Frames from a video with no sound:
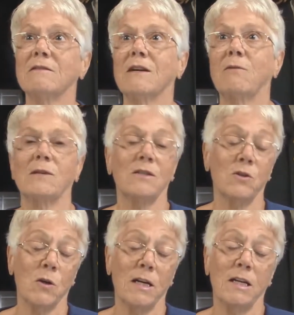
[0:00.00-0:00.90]
I wasn't
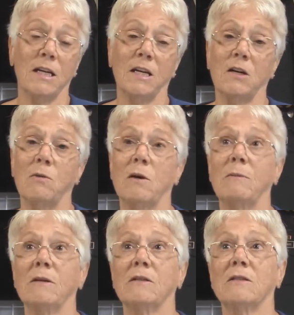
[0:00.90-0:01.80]
trained to carry
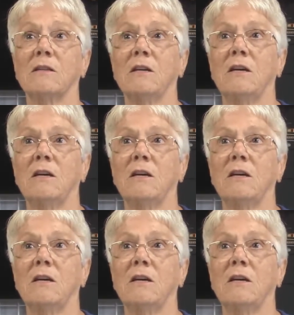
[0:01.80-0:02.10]
weapons.